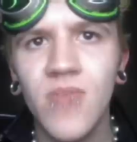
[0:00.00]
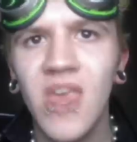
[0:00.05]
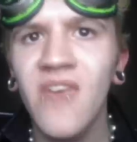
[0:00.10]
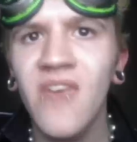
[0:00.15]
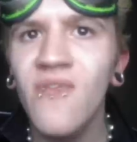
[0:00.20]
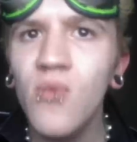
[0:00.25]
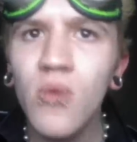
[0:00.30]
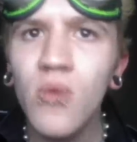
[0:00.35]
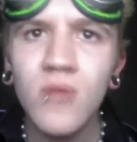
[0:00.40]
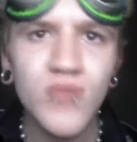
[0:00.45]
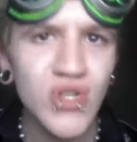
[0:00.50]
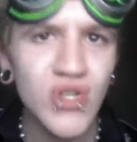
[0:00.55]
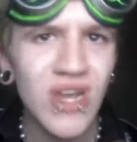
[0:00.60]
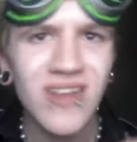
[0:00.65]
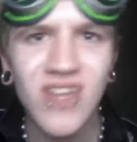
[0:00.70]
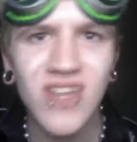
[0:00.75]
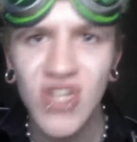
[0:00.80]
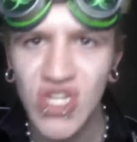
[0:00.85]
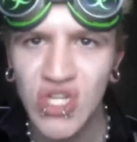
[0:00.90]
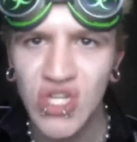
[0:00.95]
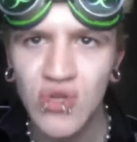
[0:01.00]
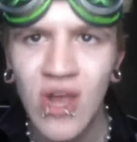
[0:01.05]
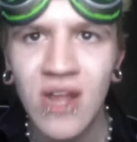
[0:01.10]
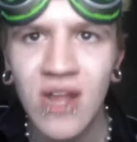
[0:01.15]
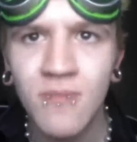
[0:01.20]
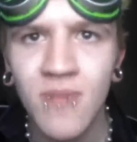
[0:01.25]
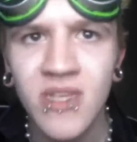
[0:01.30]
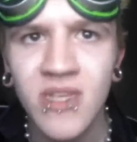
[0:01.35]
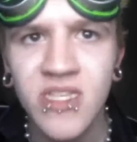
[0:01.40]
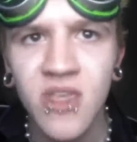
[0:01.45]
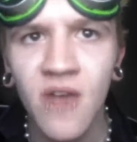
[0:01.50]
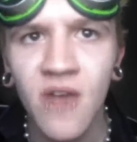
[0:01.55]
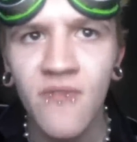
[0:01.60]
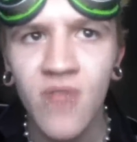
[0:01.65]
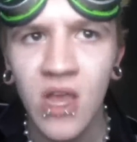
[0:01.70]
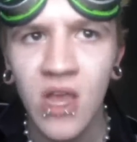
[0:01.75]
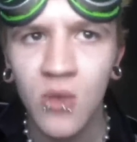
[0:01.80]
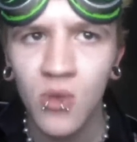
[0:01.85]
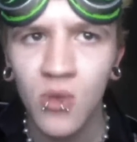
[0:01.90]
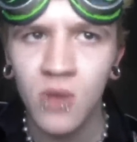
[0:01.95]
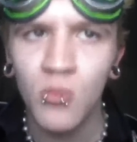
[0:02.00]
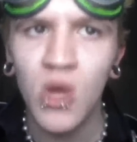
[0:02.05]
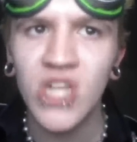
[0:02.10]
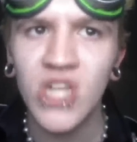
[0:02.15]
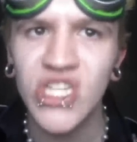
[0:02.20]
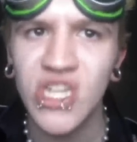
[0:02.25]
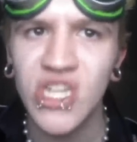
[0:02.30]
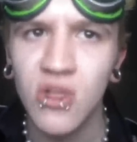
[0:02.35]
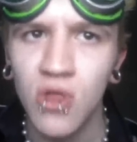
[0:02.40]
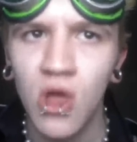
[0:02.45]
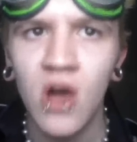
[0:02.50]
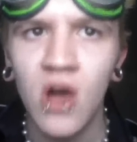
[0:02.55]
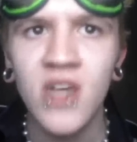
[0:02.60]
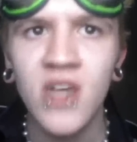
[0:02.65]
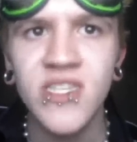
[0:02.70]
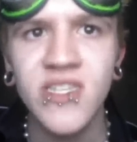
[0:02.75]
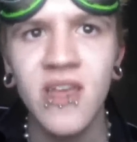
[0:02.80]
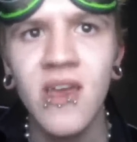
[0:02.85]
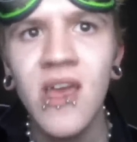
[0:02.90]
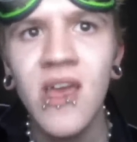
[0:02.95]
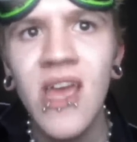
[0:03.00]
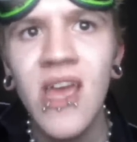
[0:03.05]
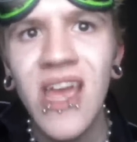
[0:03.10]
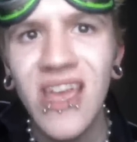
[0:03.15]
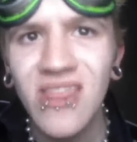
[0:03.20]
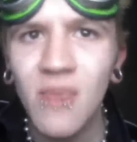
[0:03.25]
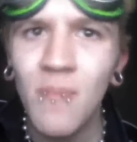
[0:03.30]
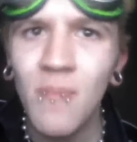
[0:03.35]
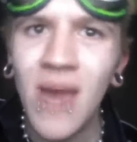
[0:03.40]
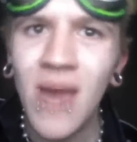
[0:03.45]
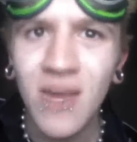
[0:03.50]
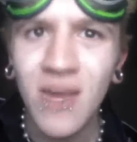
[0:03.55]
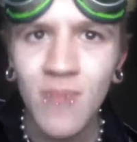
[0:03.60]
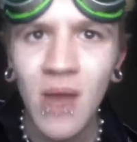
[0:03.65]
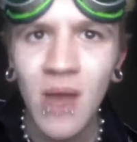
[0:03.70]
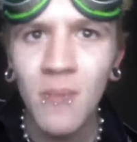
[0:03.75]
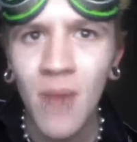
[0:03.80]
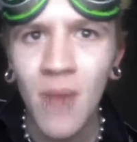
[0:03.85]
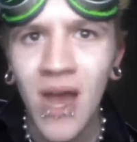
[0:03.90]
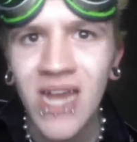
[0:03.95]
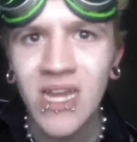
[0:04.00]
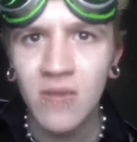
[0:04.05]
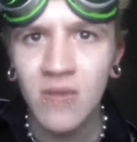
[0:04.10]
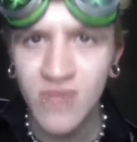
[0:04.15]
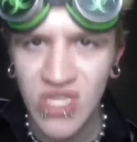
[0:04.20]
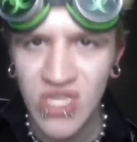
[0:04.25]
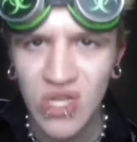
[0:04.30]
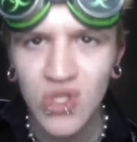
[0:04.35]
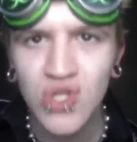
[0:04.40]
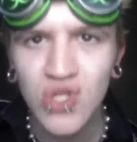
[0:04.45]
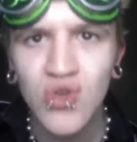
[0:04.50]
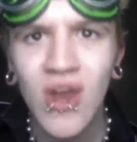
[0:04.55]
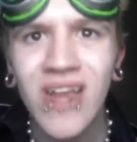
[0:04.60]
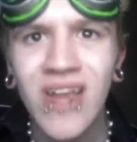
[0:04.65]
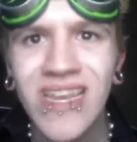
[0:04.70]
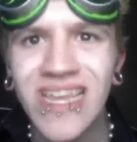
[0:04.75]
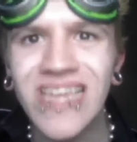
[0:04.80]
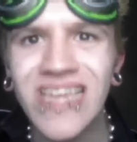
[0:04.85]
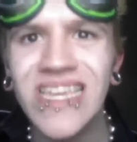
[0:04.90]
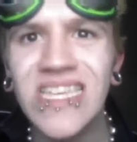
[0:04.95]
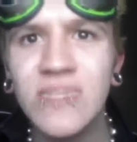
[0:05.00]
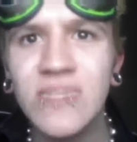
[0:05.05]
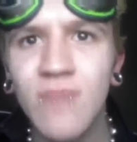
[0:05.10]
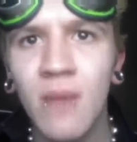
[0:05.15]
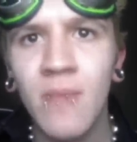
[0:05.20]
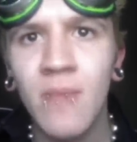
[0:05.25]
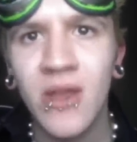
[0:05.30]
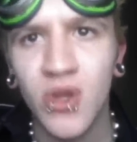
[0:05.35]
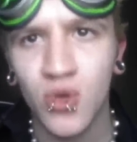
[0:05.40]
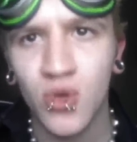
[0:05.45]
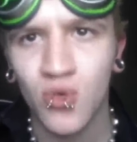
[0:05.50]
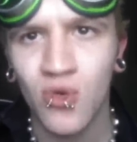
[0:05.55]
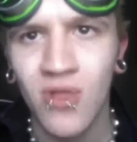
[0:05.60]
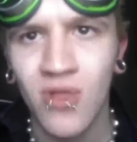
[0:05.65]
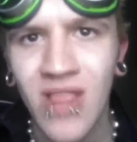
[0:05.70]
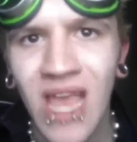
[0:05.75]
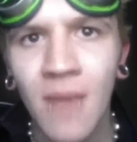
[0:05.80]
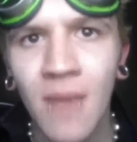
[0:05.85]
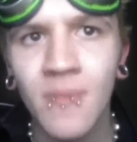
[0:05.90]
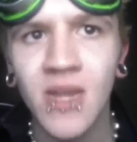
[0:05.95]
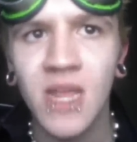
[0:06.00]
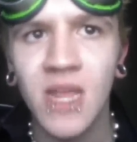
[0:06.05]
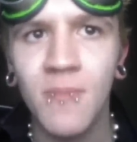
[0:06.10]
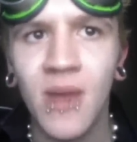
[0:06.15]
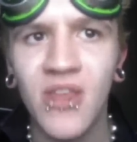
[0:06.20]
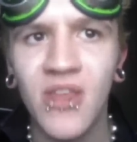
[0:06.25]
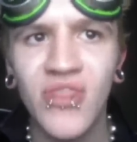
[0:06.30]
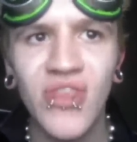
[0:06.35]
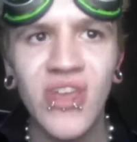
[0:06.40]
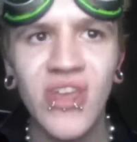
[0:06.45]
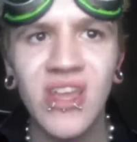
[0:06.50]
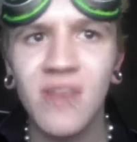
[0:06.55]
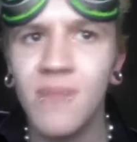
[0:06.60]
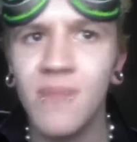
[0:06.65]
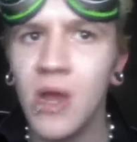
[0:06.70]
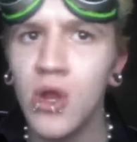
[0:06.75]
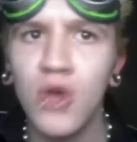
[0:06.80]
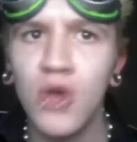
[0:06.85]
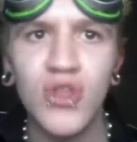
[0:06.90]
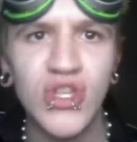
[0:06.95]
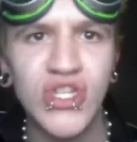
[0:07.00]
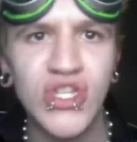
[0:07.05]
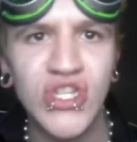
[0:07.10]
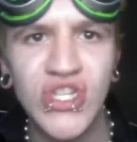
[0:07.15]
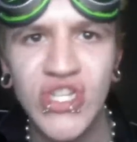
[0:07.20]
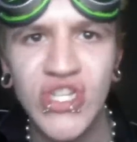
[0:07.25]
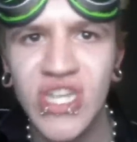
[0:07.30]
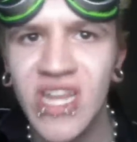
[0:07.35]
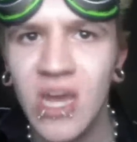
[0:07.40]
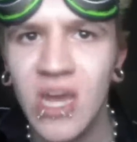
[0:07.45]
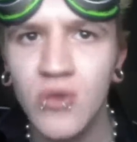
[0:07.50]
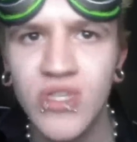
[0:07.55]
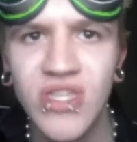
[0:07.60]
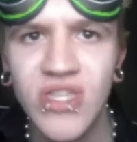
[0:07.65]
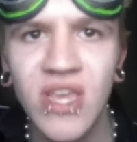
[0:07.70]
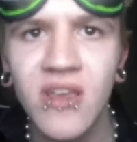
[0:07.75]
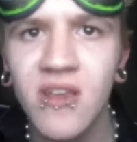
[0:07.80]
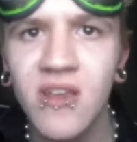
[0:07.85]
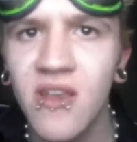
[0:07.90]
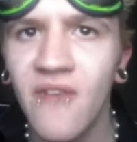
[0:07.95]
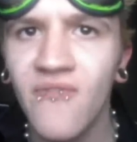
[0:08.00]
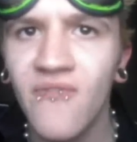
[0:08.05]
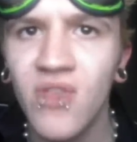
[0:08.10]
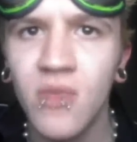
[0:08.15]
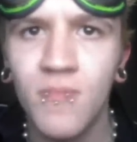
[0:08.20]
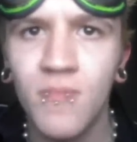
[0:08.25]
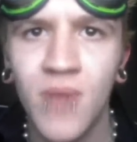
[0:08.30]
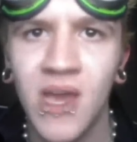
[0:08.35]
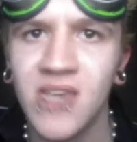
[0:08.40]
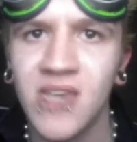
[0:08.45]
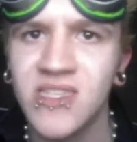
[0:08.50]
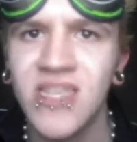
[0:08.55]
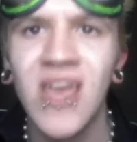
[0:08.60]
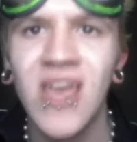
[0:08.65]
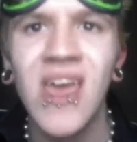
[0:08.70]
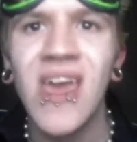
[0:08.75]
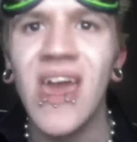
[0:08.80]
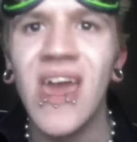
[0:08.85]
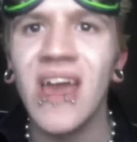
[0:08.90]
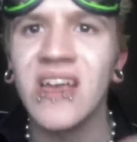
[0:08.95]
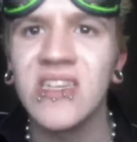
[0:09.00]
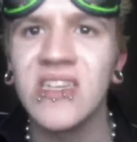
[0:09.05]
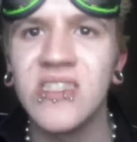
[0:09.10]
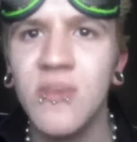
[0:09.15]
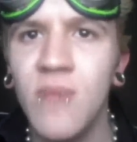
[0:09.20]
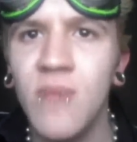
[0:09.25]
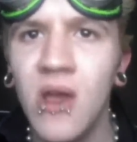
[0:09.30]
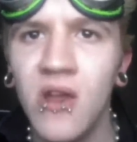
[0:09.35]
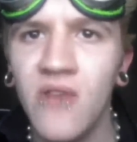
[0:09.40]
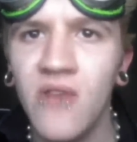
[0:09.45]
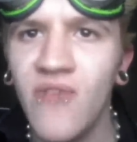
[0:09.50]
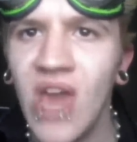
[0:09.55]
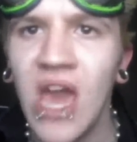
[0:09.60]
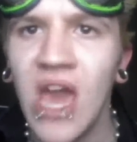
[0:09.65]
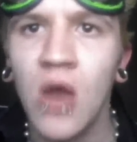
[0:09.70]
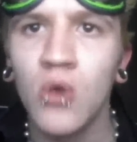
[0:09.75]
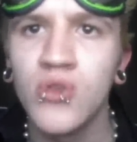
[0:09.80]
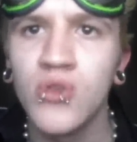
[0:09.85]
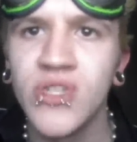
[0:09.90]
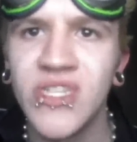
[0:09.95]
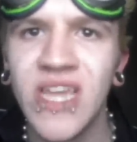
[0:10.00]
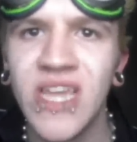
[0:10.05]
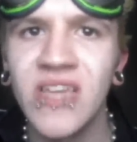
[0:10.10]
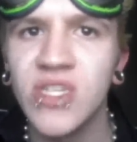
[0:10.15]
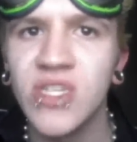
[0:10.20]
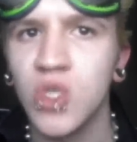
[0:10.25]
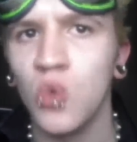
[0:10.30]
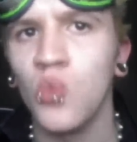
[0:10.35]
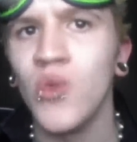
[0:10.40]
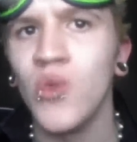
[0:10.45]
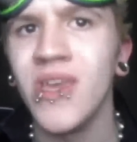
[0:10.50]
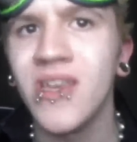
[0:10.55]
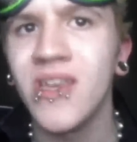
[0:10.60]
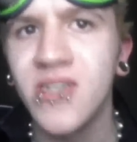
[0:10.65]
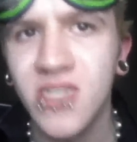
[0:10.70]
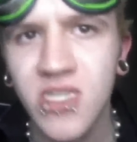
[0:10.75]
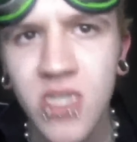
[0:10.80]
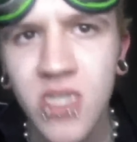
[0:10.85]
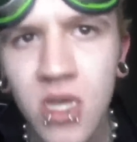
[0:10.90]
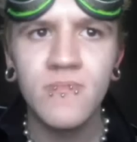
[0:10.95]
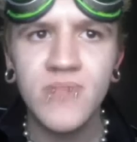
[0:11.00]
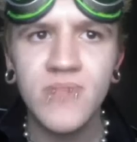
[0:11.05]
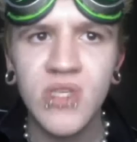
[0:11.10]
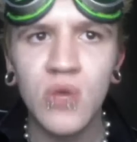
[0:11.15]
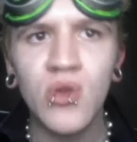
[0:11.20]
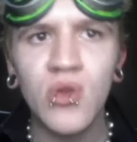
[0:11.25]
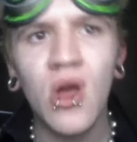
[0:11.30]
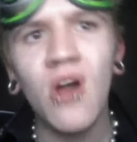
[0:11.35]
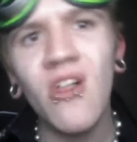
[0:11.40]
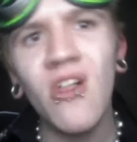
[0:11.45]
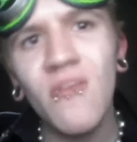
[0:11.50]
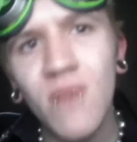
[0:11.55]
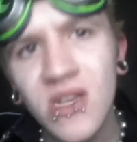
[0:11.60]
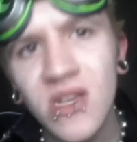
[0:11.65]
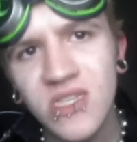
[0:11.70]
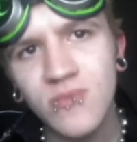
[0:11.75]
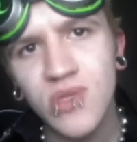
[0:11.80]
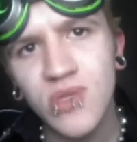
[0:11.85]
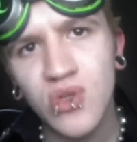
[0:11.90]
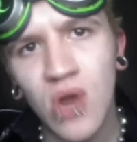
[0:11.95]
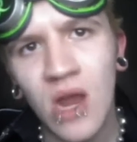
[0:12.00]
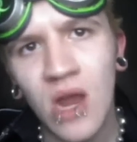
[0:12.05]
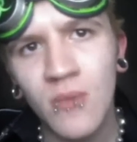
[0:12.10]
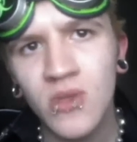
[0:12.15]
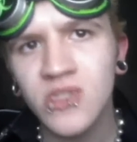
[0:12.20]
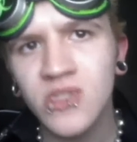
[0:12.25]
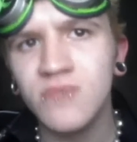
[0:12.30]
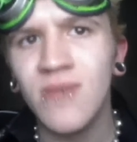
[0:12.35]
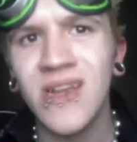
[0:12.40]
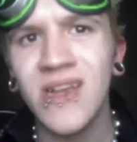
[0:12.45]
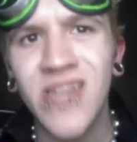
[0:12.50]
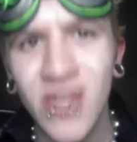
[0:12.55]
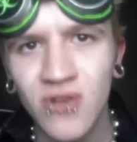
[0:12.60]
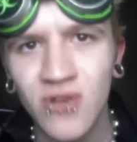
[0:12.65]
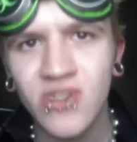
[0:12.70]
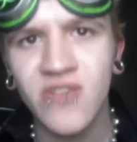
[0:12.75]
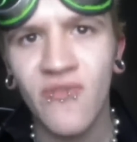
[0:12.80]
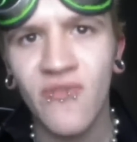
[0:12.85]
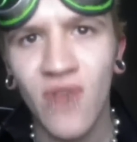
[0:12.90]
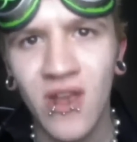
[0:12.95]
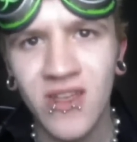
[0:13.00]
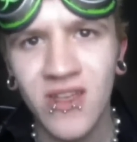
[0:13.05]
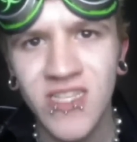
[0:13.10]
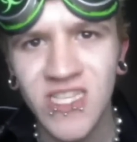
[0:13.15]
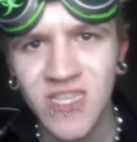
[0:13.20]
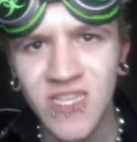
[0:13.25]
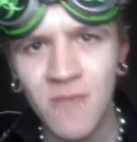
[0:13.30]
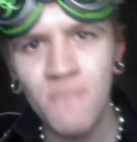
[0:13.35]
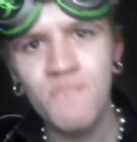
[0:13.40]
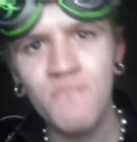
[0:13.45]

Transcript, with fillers: Even when I'm trying to distract myself, like when I'm watching Lost, in the back of my mind, I'm still trying to ease my mental calamity by thinking about all the shit I was thinking of for the past X amount of hours, days, or weeks. So to all of my subscribers, my dearest friends,